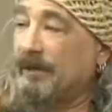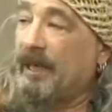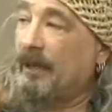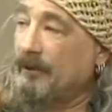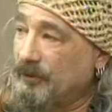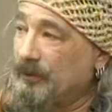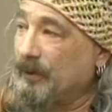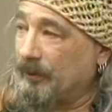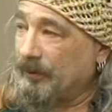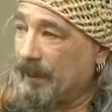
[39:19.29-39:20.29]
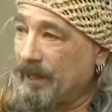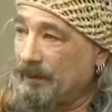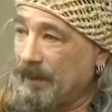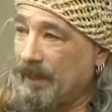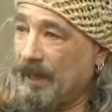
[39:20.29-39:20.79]
a day on studio
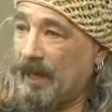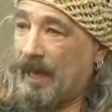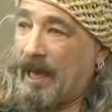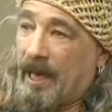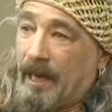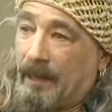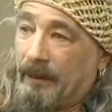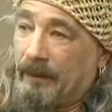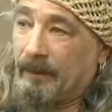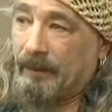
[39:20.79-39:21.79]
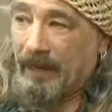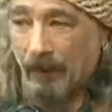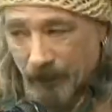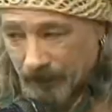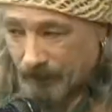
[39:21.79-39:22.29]
time, and
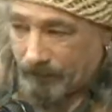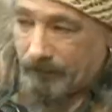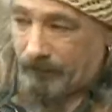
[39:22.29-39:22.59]
that would